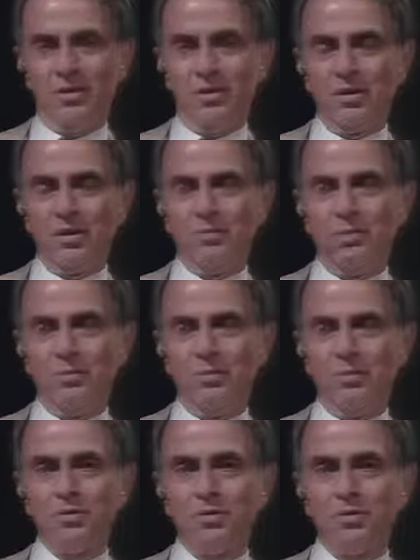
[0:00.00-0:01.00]
and I'd be
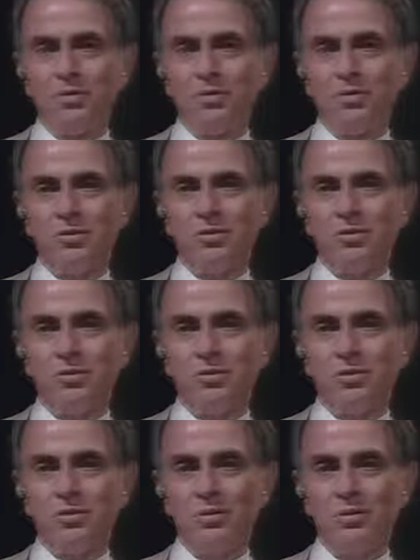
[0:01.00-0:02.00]
most interested
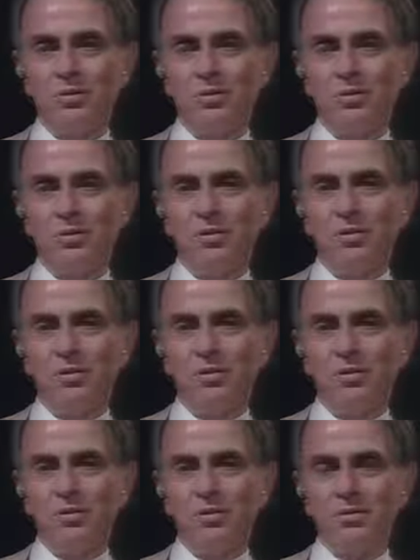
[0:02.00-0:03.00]
to hear
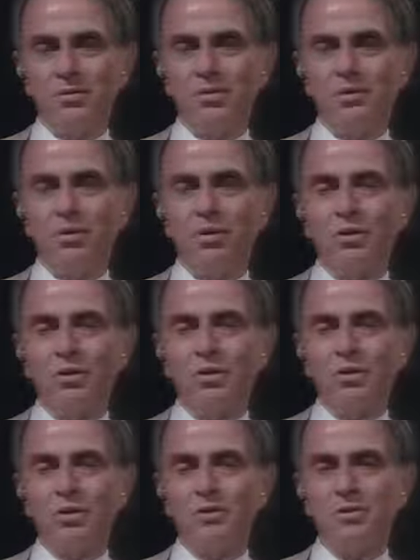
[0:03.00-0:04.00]
Stephen
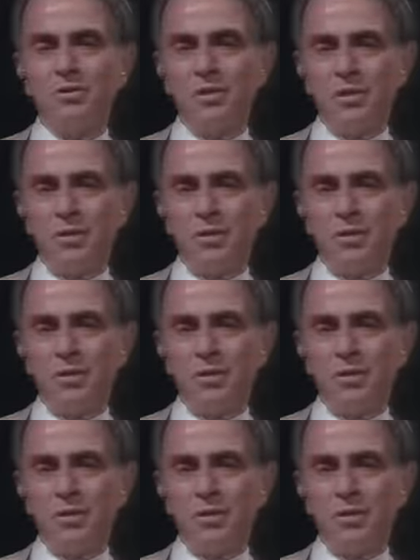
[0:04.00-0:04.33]
Hawking's answer.